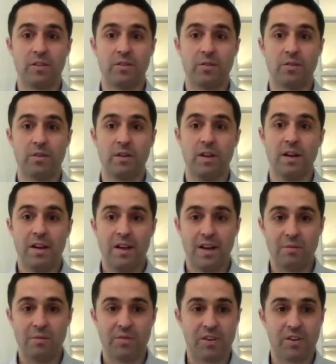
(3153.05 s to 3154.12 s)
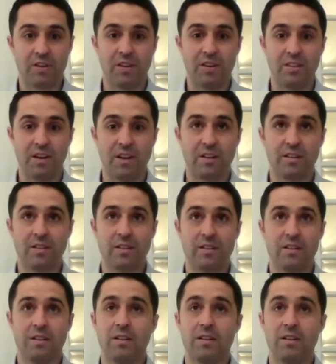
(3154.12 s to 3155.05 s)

So I'm 36.